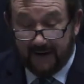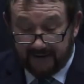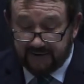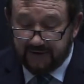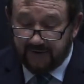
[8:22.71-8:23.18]

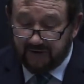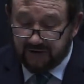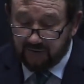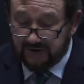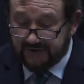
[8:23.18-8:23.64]
and
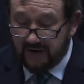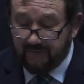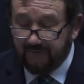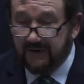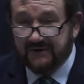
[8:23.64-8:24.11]
individuals
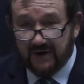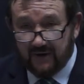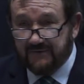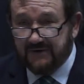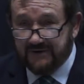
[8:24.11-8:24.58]
offering
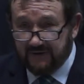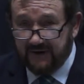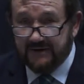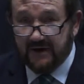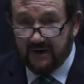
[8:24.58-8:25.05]
services
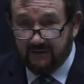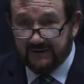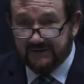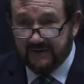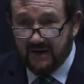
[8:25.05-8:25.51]
in these
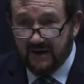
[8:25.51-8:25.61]
areas.